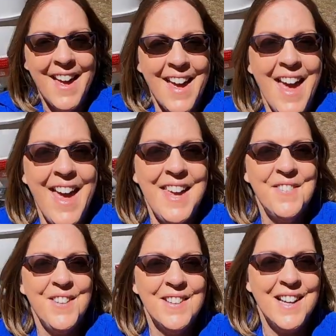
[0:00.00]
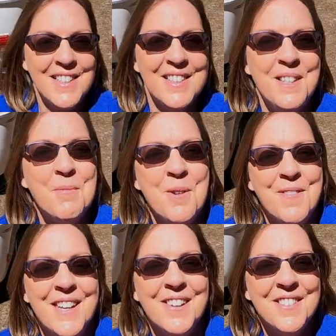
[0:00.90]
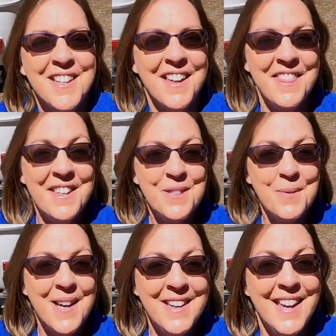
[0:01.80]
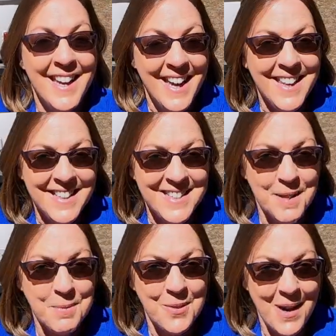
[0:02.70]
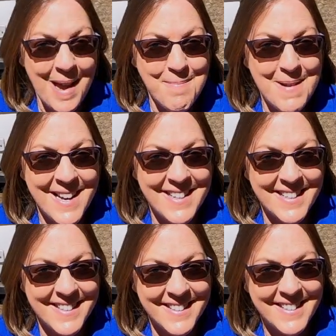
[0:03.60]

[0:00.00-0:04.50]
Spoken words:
Hey, if you'd like to see more videos like this one, hit the subscribe button.